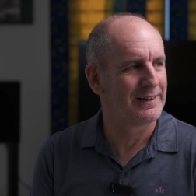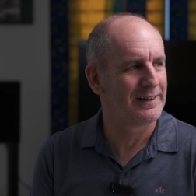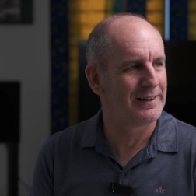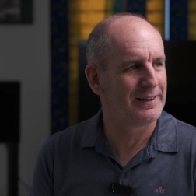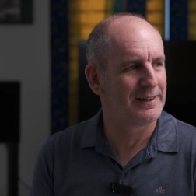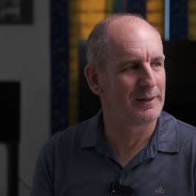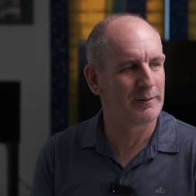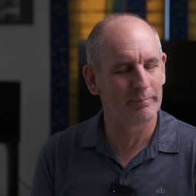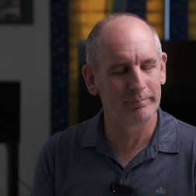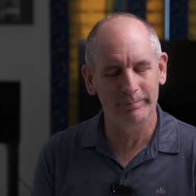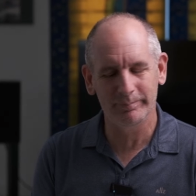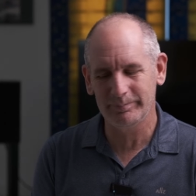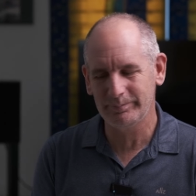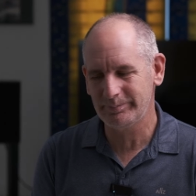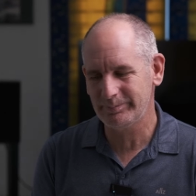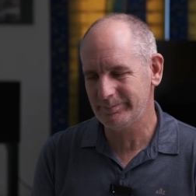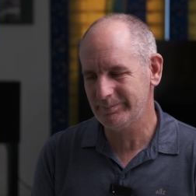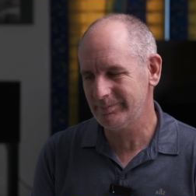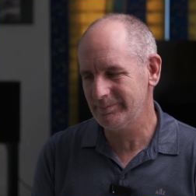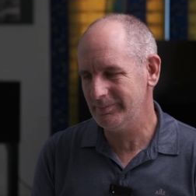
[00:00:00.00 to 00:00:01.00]
Um,
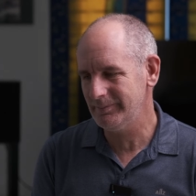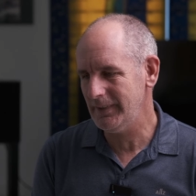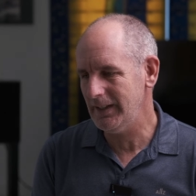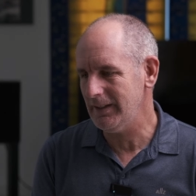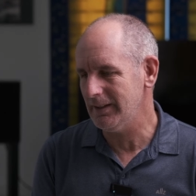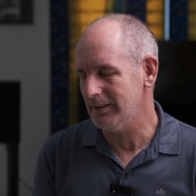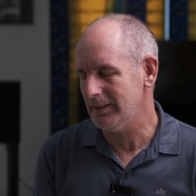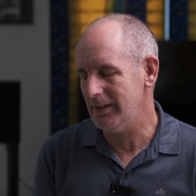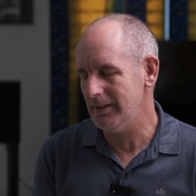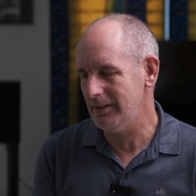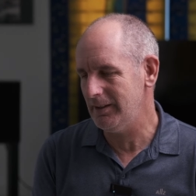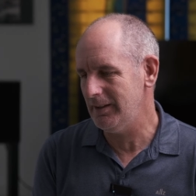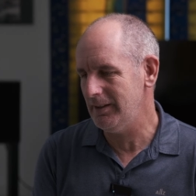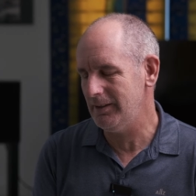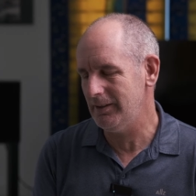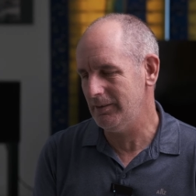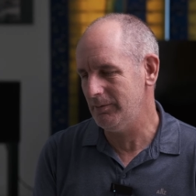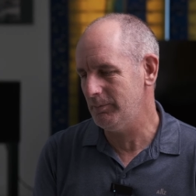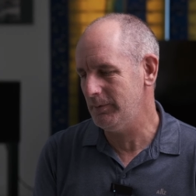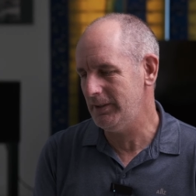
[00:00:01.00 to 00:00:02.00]
yeah, and
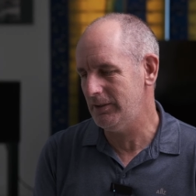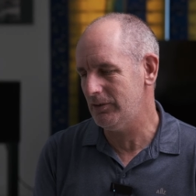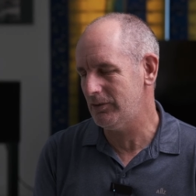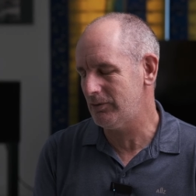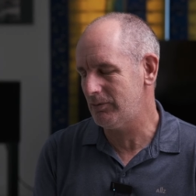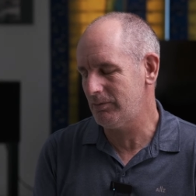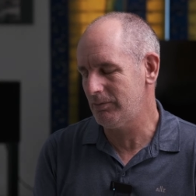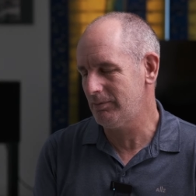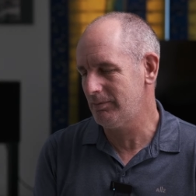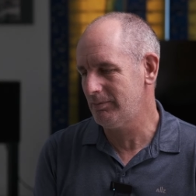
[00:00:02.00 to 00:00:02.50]
it, we just